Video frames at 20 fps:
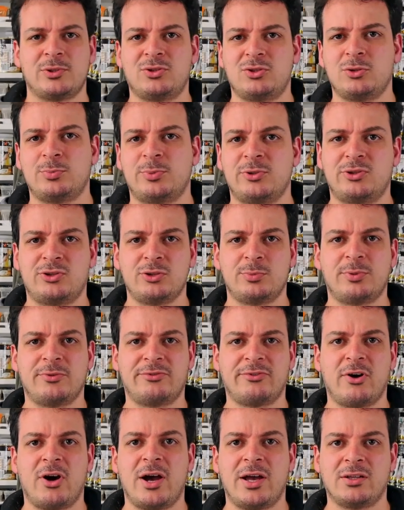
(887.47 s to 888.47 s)
super, super
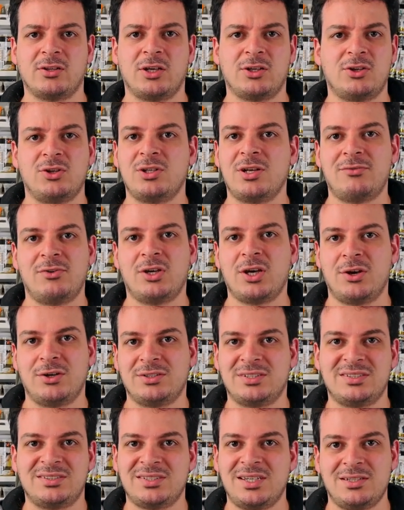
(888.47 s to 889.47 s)
fine. Like you're never
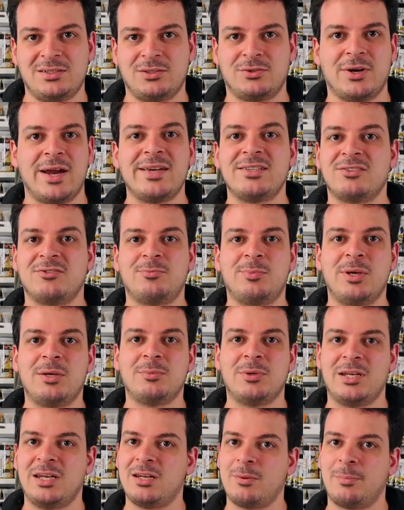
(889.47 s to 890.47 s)
going to see the grains of
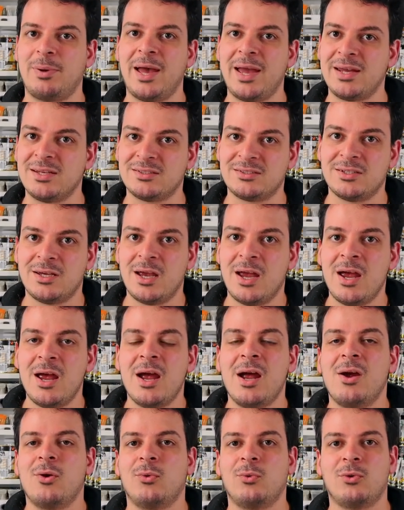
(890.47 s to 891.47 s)
pigment in a paint
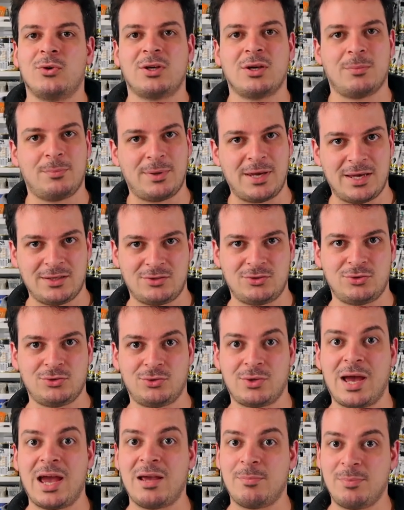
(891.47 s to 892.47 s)
compared
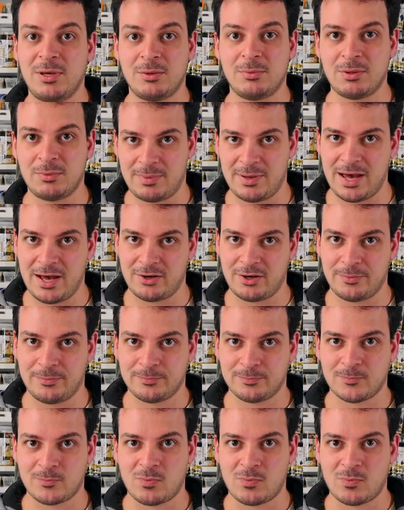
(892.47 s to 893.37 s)
to a pigment powder.